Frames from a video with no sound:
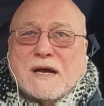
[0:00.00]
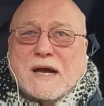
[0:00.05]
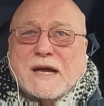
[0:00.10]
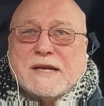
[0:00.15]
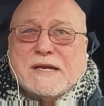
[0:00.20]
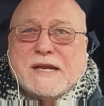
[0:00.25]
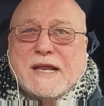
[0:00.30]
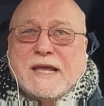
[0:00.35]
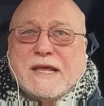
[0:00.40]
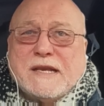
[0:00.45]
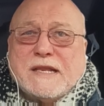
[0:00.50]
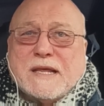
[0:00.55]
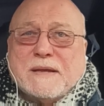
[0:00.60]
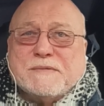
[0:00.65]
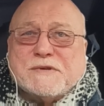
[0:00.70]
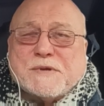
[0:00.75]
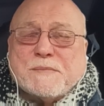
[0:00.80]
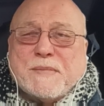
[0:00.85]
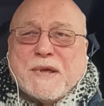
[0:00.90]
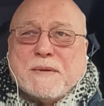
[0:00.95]
I need
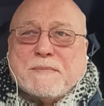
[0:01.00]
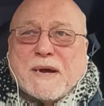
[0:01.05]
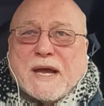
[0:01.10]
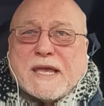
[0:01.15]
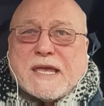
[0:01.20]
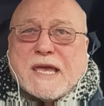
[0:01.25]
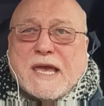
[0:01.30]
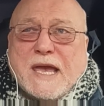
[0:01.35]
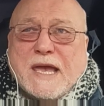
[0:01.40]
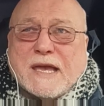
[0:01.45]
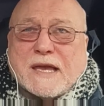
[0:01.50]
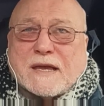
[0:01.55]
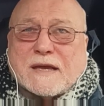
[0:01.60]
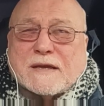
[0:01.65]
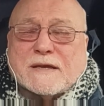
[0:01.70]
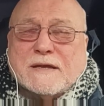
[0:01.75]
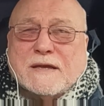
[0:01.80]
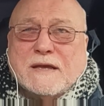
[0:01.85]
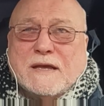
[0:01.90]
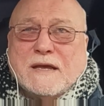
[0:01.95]
him to be my
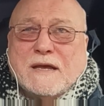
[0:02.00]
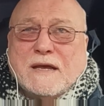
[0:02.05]
King.